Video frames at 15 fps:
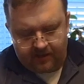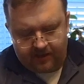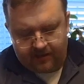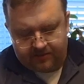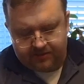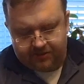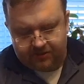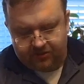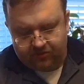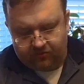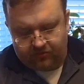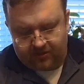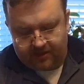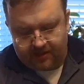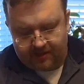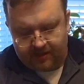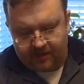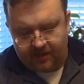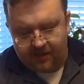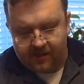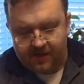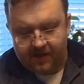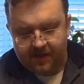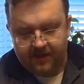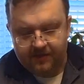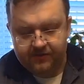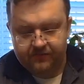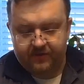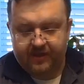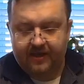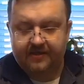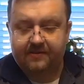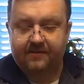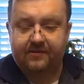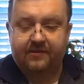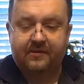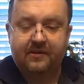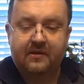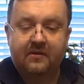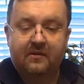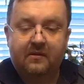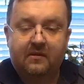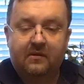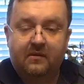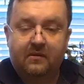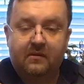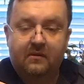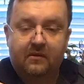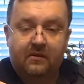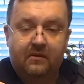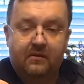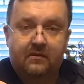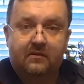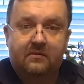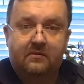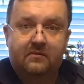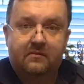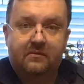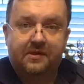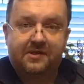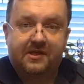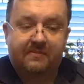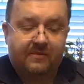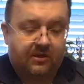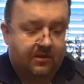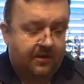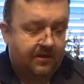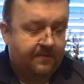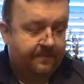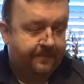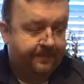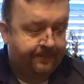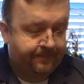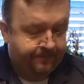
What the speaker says: And I'll show you why. So we got the SIM card.